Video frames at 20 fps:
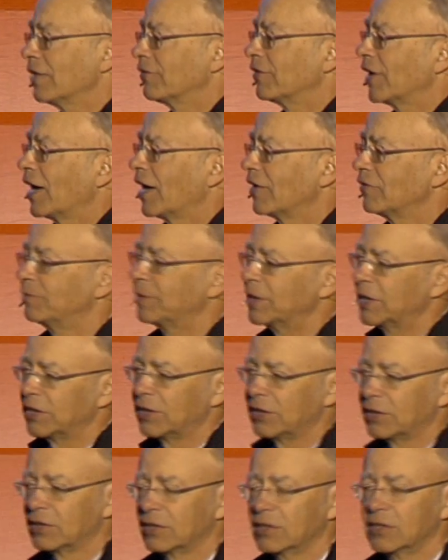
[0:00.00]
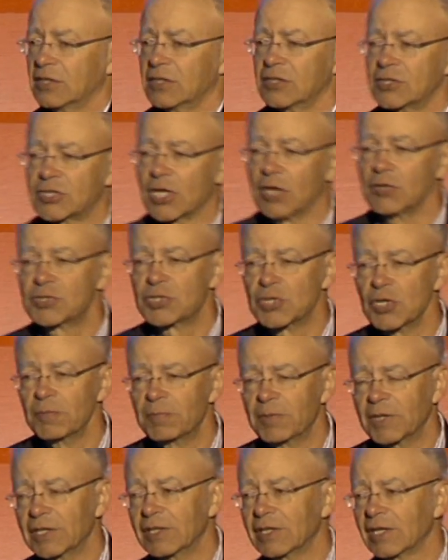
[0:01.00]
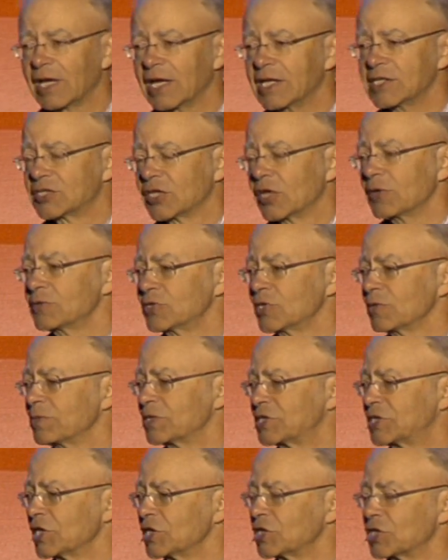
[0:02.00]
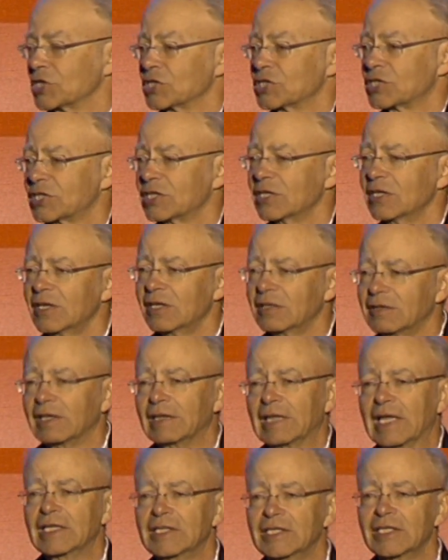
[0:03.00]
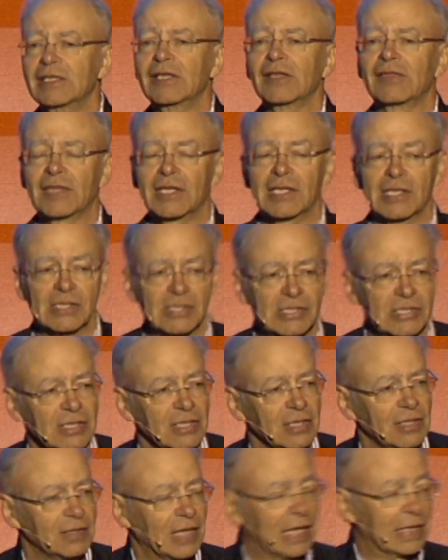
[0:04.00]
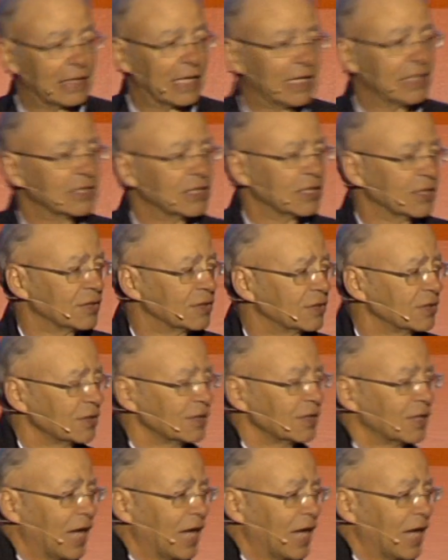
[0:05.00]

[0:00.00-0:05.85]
ever have been so stupid and so superstitious that they did the things that they did